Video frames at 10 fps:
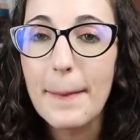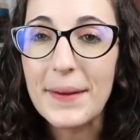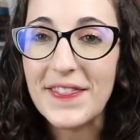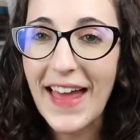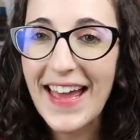
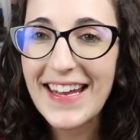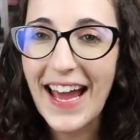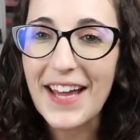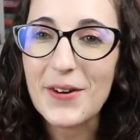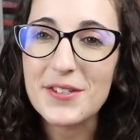But then
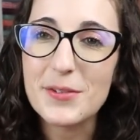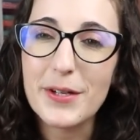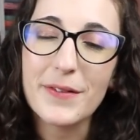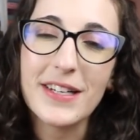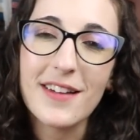I also
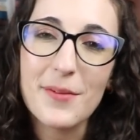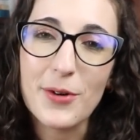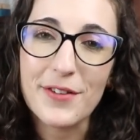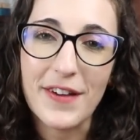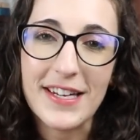want to read a lot
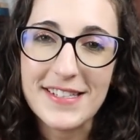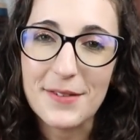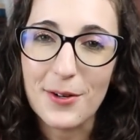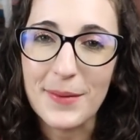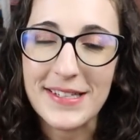more
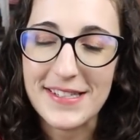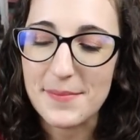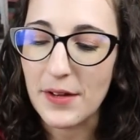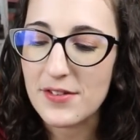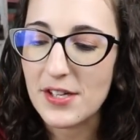fantasy romance
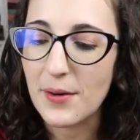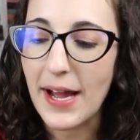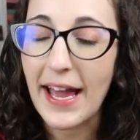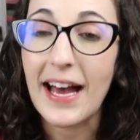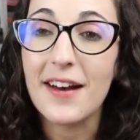this month. So
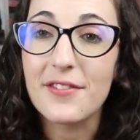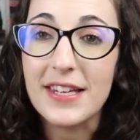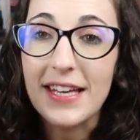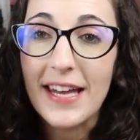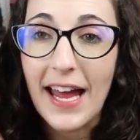I have
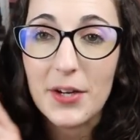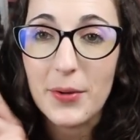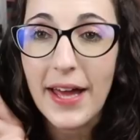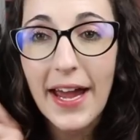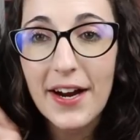The
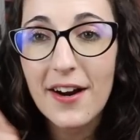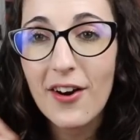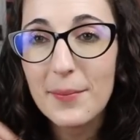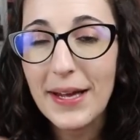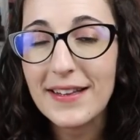Inadequate Heir
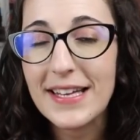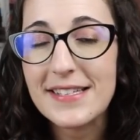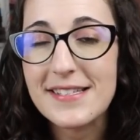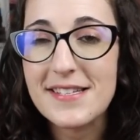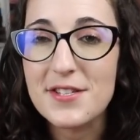on my
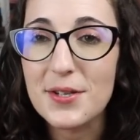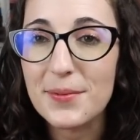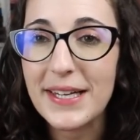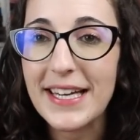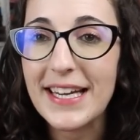list to
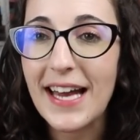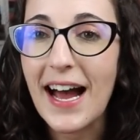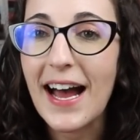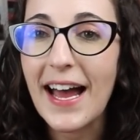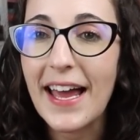read.
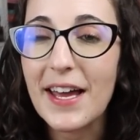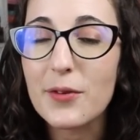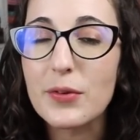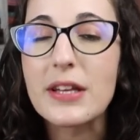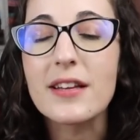
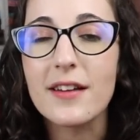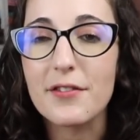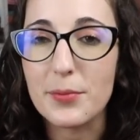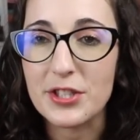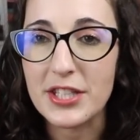I really
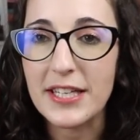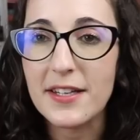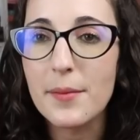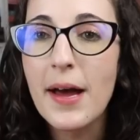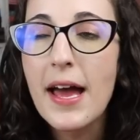love The Bridge
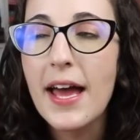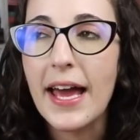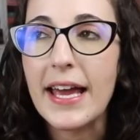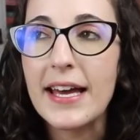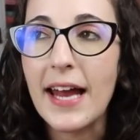Kingdom
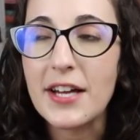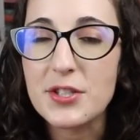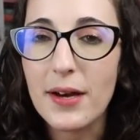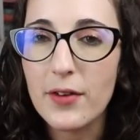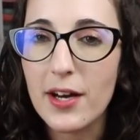and I
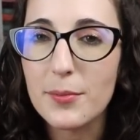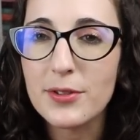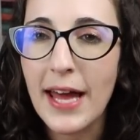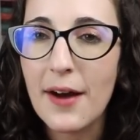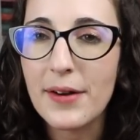do have
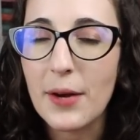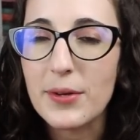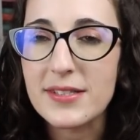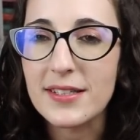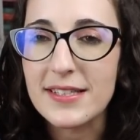Audible now and I
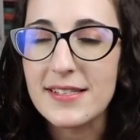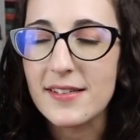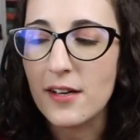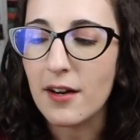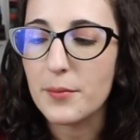was going to listen to
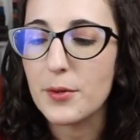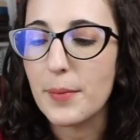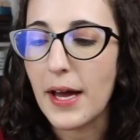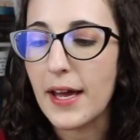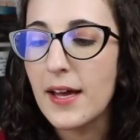this on Audible
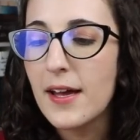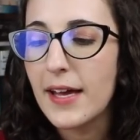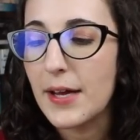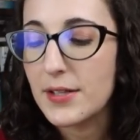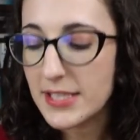but
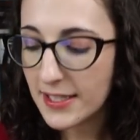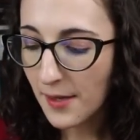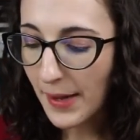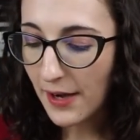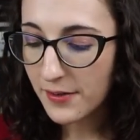it did
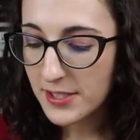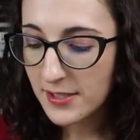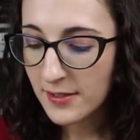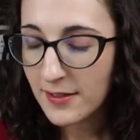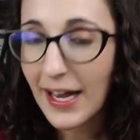come
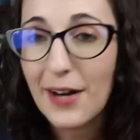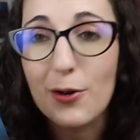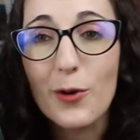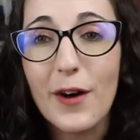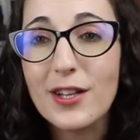out. I
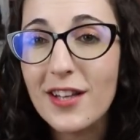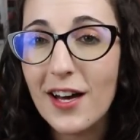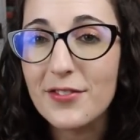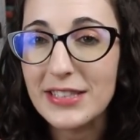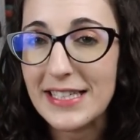don't know if I'll
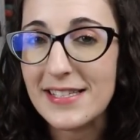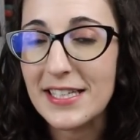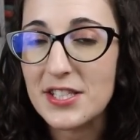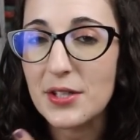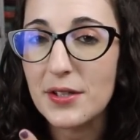love
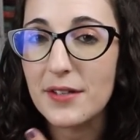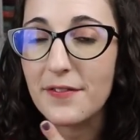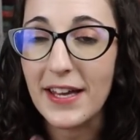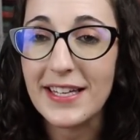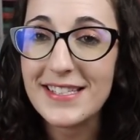listening to
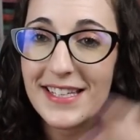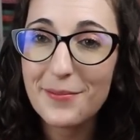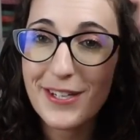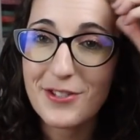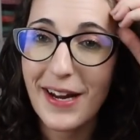fantasy.
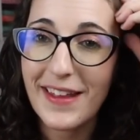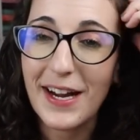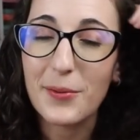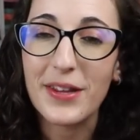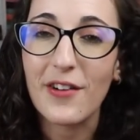I'm going to try that
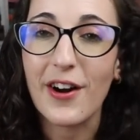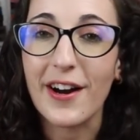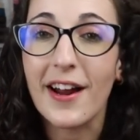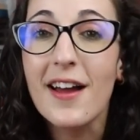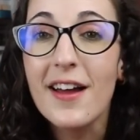out with
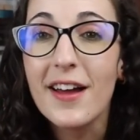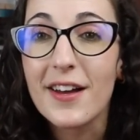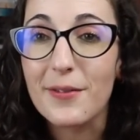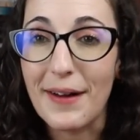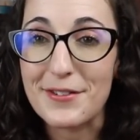our
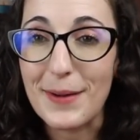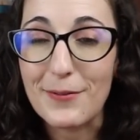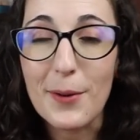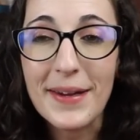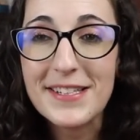Ravished by
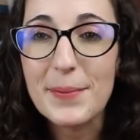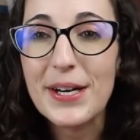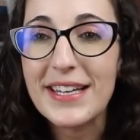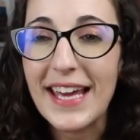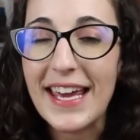Romance
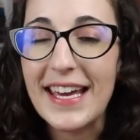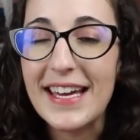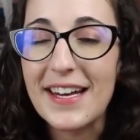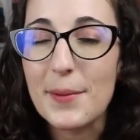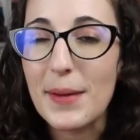book
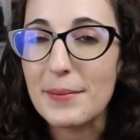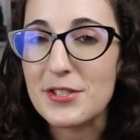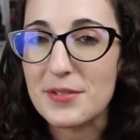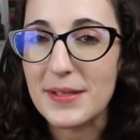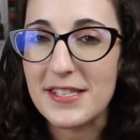and maybe
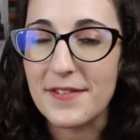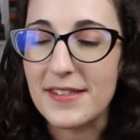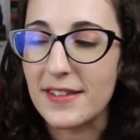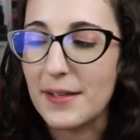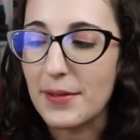just read this
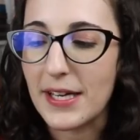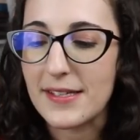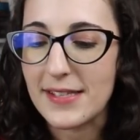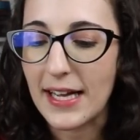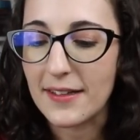physically
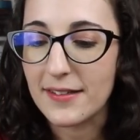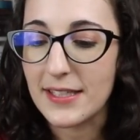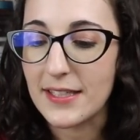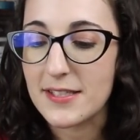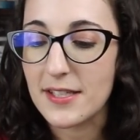because I
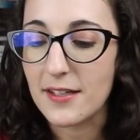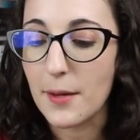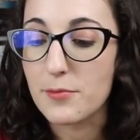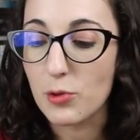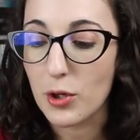need to
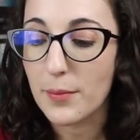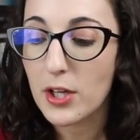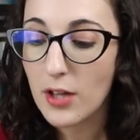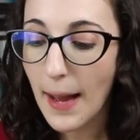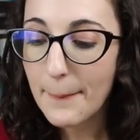absorb
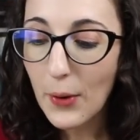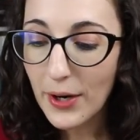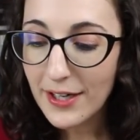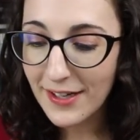a lot more.